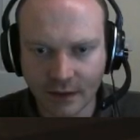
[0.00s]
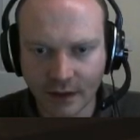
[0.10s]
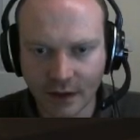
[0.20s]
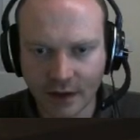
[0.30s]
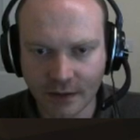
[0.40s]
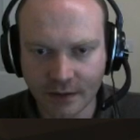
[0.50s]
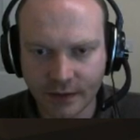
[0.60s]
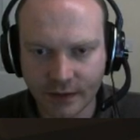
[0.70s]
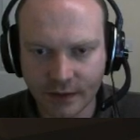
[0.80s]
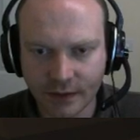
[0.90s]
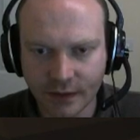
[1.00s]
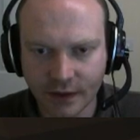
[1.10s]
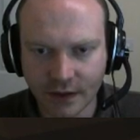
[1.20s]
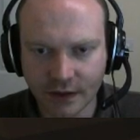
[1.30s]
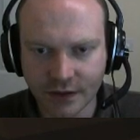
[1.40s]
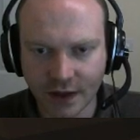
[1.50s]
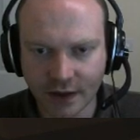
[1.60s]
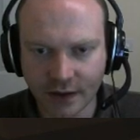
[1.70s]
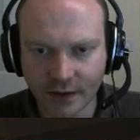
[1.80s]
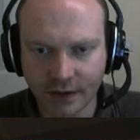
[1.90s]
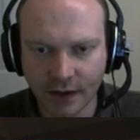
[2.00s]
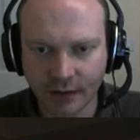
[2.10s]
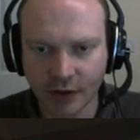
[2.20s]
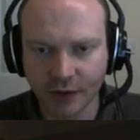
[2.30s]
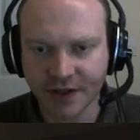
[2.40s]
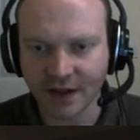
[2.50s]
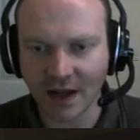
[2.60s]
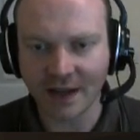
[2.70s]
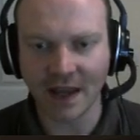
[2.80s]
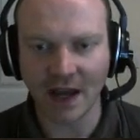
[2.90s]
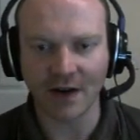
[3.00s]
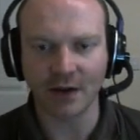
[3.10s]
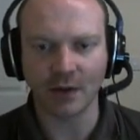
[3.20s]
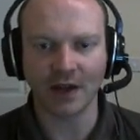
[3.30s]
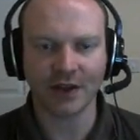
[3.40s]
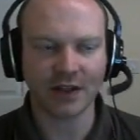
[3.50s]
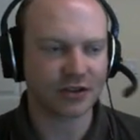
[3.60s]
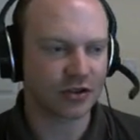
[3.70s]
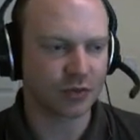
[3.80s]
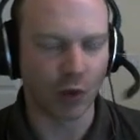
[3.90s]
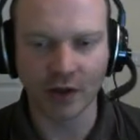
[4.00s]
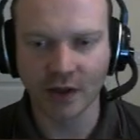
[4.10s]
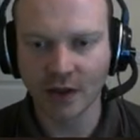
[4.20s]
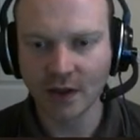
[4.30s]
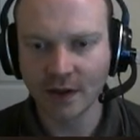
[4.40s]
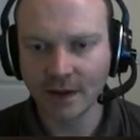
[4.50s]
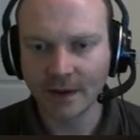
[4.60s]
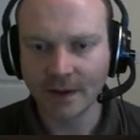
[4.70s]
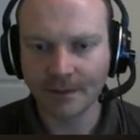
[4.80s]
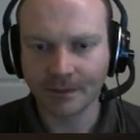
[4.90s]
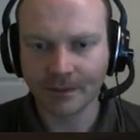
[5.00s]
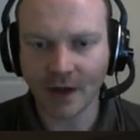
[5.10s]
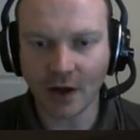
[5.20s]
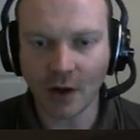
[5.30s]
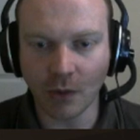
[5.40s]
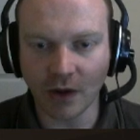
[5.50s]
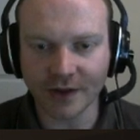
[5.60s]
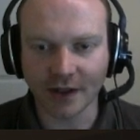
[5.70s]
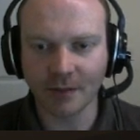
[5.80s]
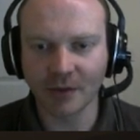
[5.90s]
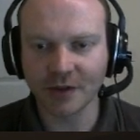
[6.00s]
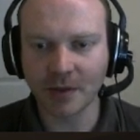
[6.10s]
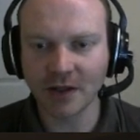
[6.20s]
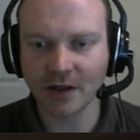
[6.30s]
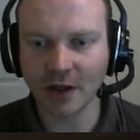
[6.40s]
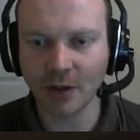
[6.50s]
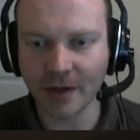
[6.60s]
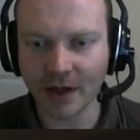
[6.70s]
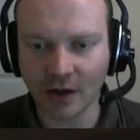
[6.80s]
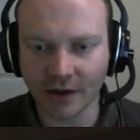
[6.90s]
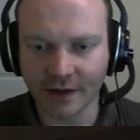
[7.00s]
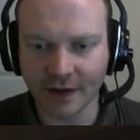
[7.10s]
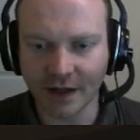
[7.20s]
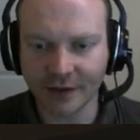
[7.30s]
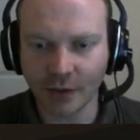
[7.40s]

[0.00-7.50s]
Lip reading: Oh, no. Looks like I'm going to stick that in there anyway. I think it's just 1. Oh, no, it wasn't. It must have been a little bit longer than that.